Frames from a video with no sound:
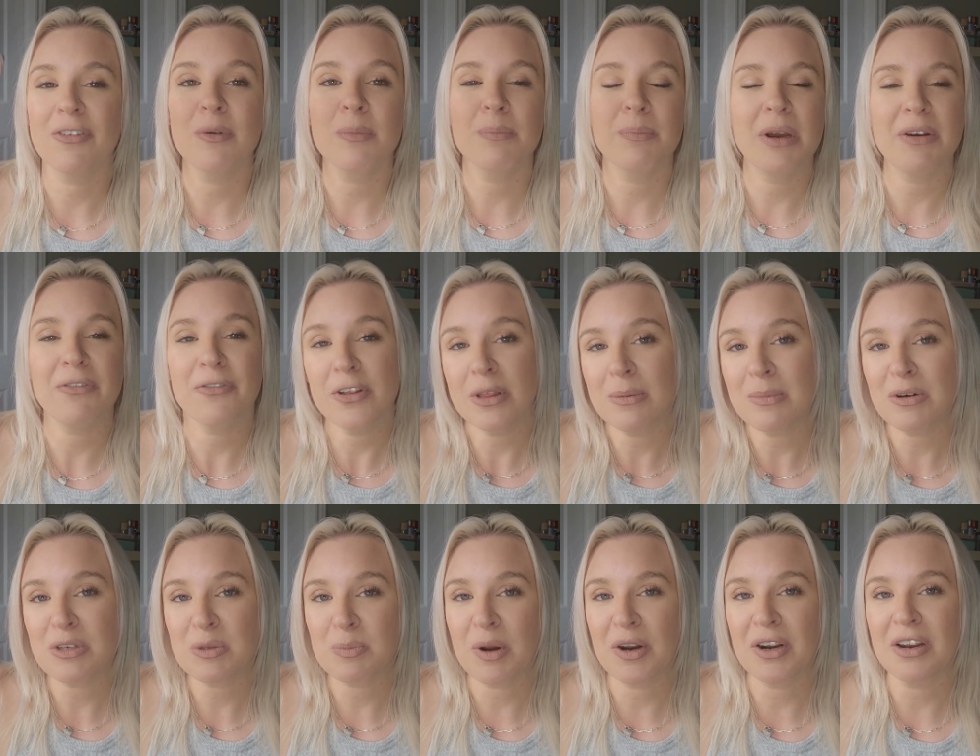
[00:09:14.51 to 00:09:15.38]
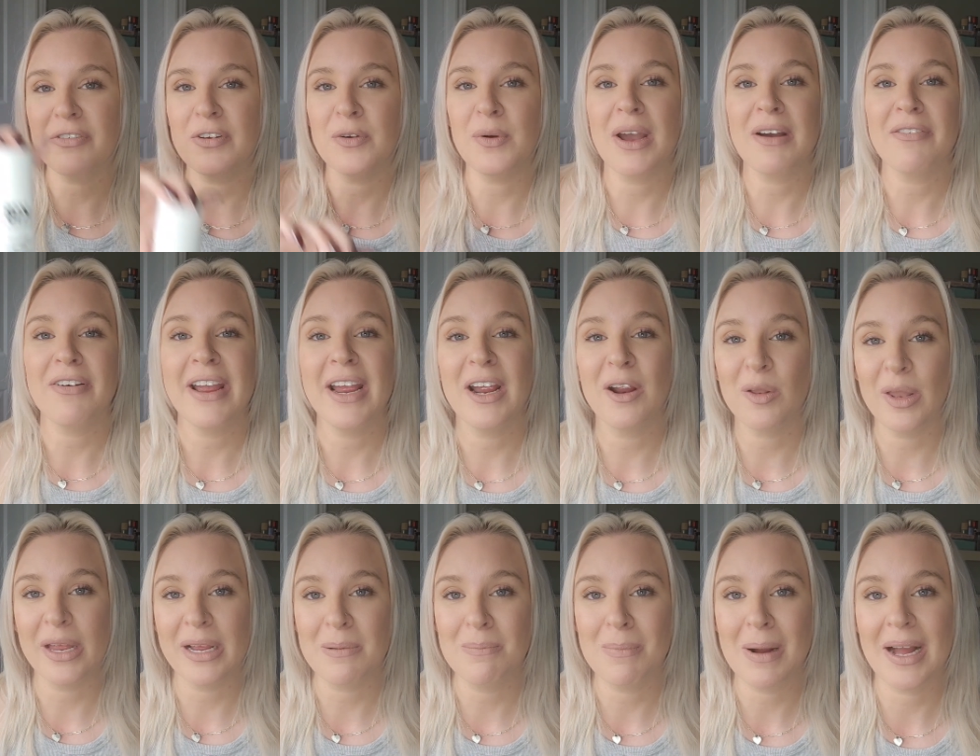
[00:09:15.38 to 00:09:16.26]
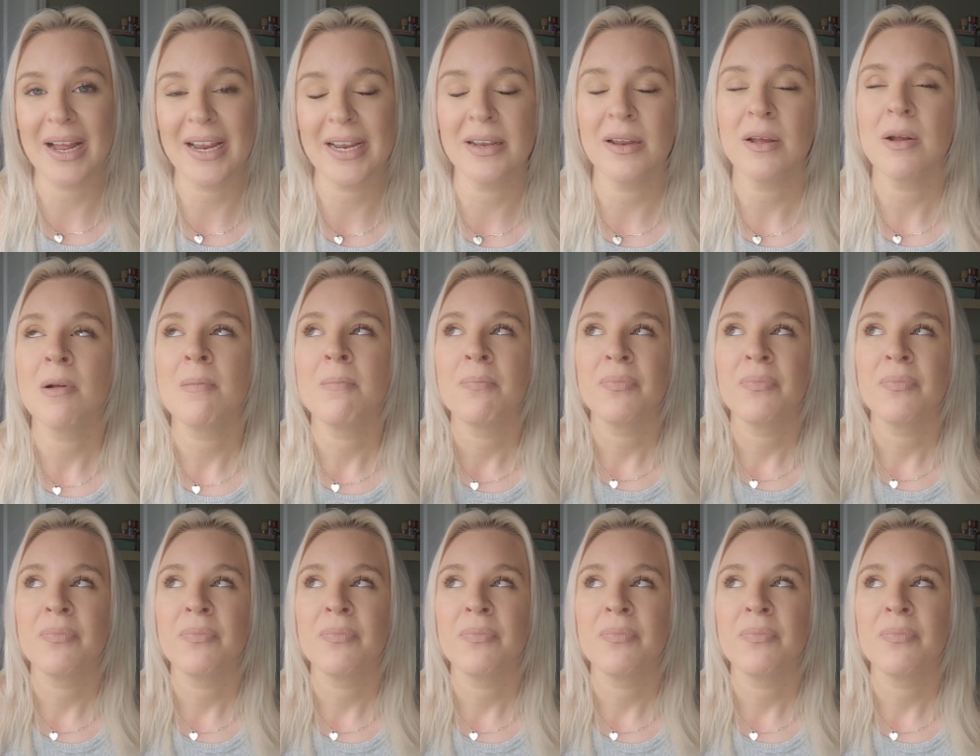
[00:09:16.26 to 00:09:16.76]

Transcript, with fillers: For, but for the most part, if you have hair like mine,